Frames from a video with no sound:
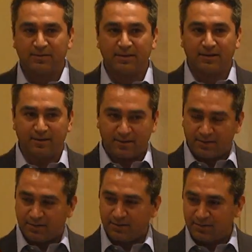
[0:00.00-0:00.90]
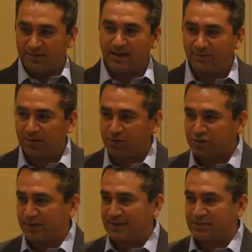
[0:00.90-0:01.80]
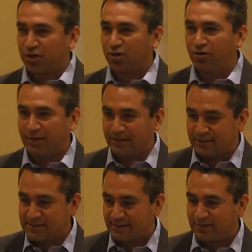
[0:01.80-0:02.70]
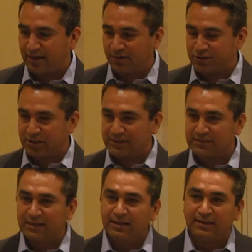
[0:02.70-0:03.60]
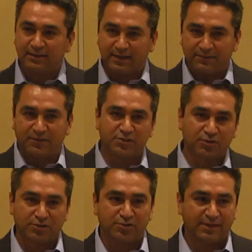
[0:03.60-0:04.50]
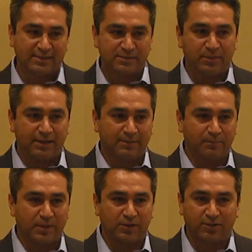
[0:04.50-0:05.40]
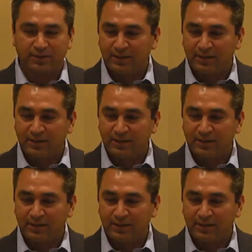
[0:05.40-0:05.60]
The evolution that's occurring in the technologies, the infrastructure that's being built